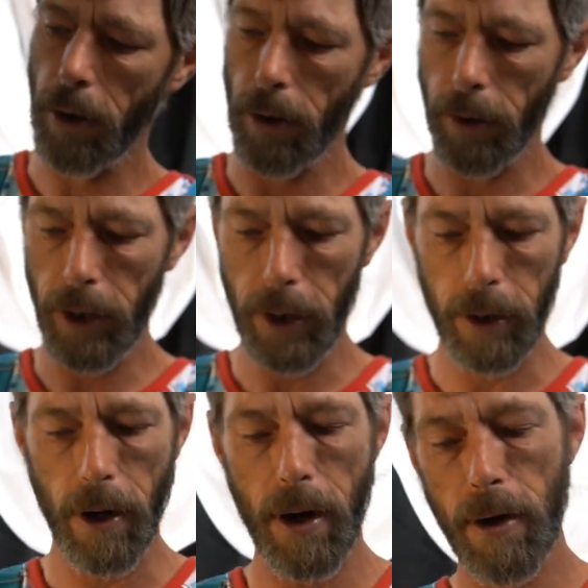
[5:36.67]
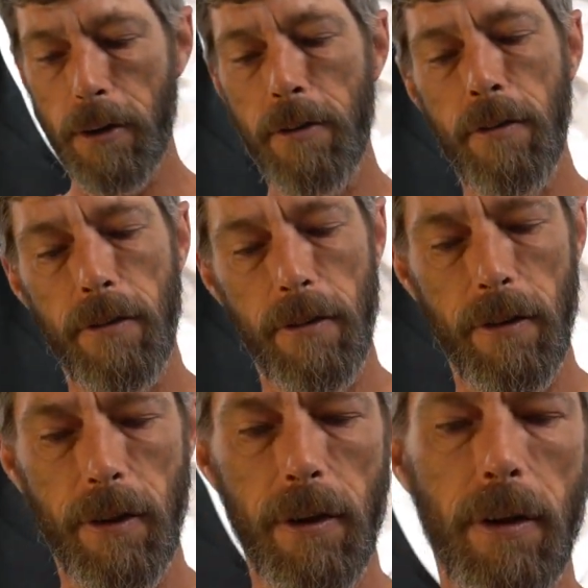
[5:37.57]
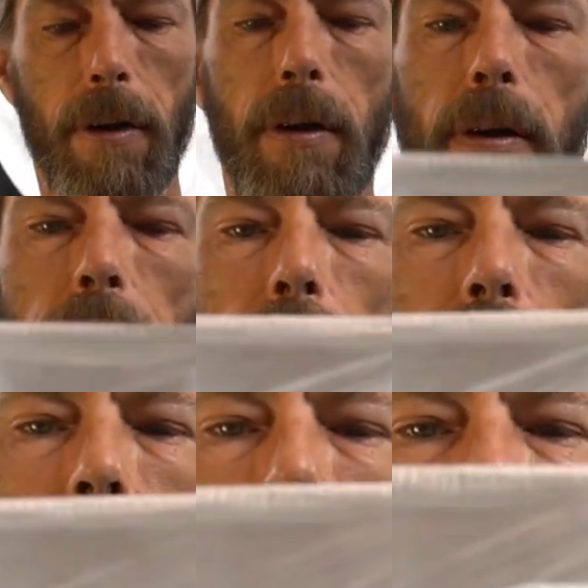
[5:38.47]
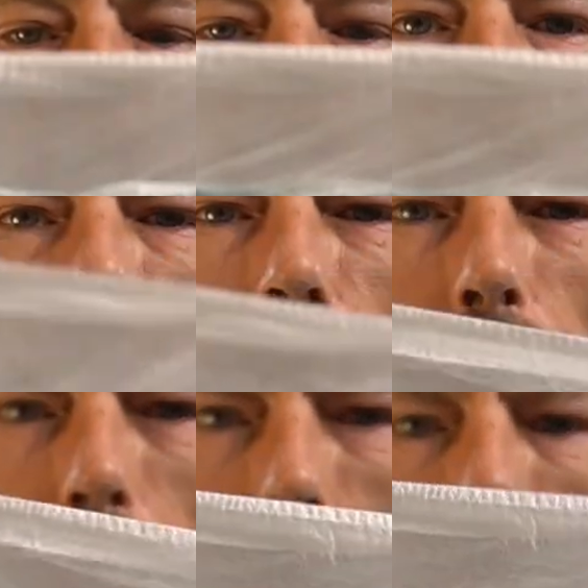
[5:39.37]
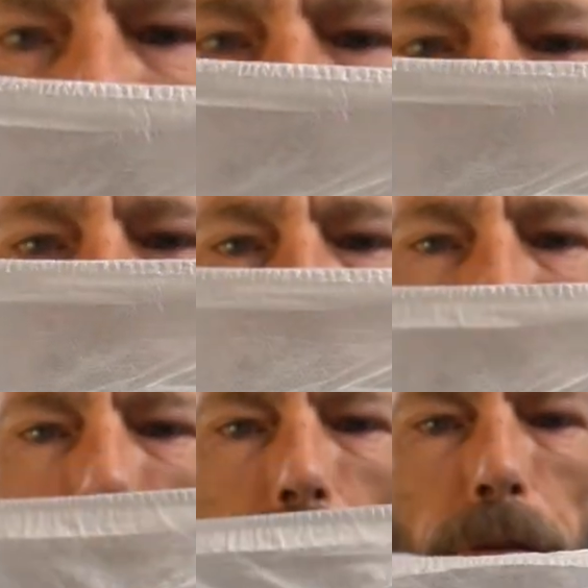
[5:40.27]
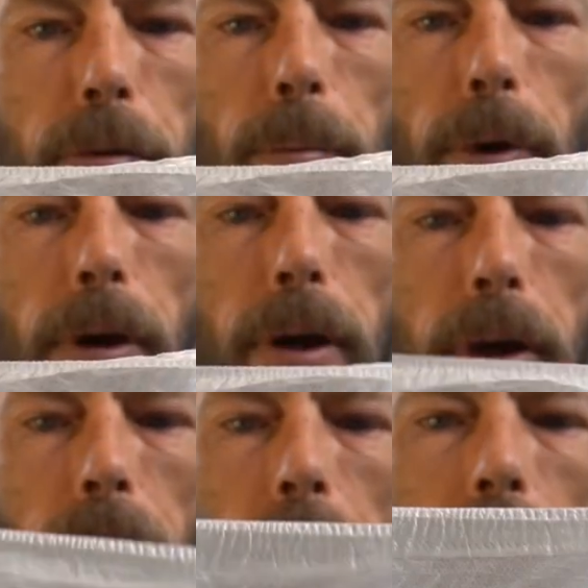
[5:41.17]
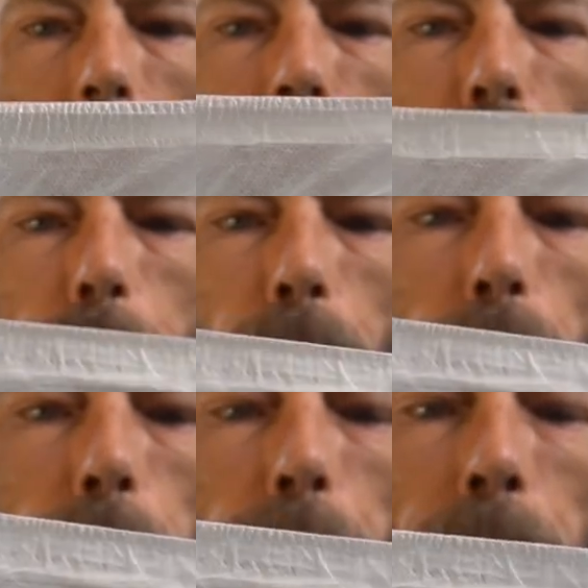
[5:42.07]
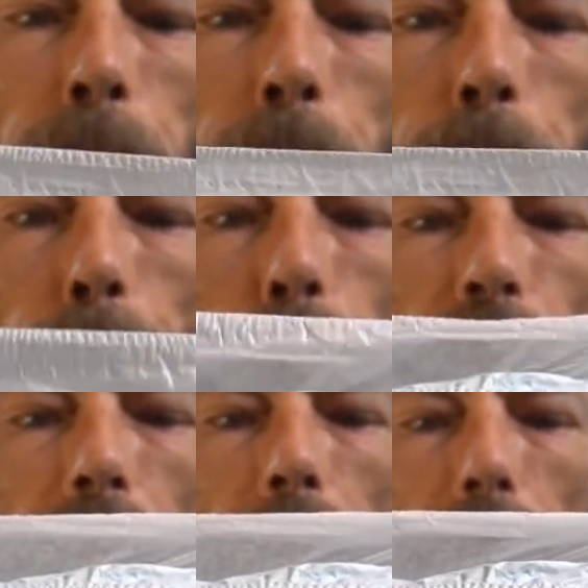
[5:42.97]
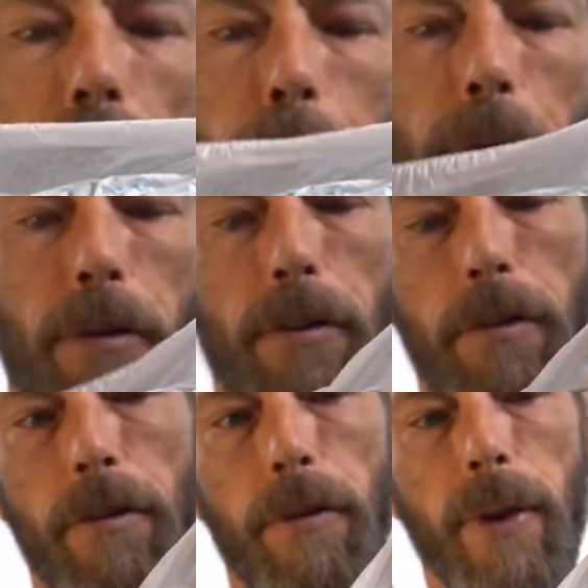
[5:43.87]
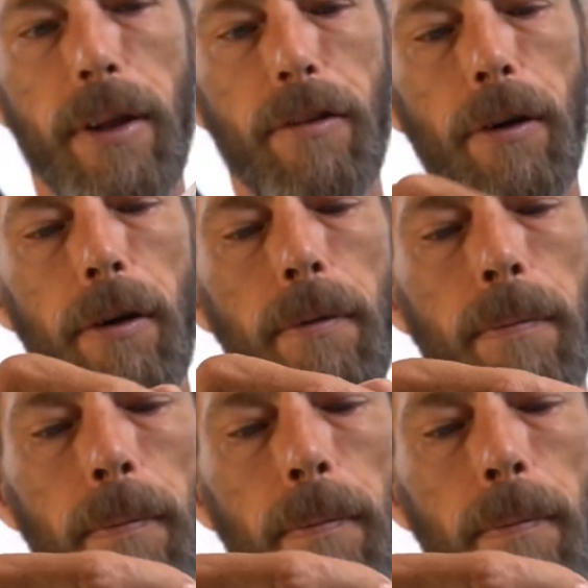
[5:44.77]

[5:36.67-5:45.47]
leak guards, nice tall leak guards like we see from our typical boutique diapers, so that's good.